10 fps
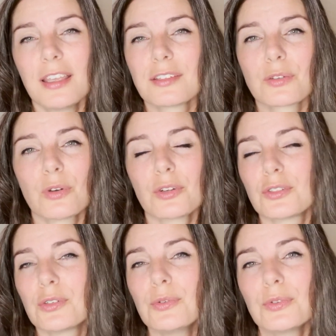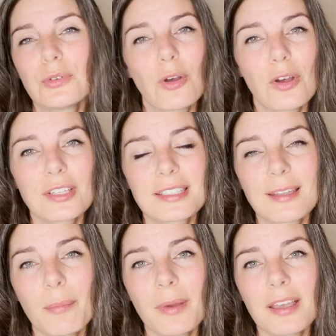So not too hot
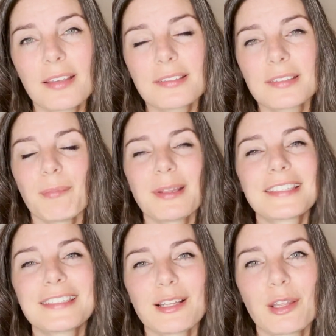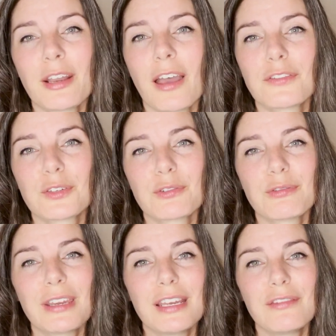summers, but still enough to
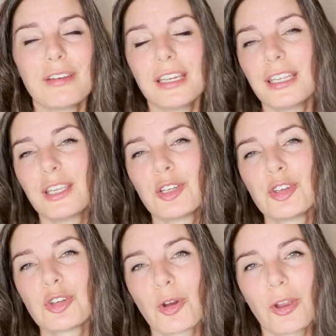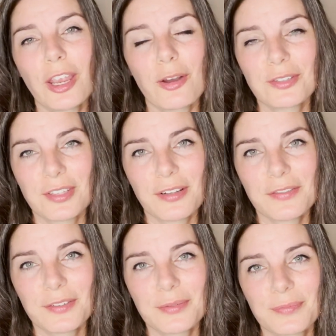really, really enjoy
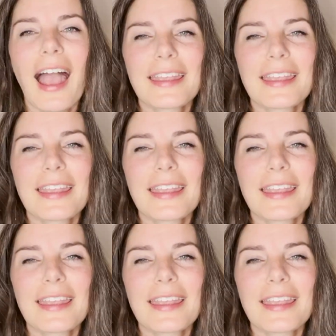ourselves.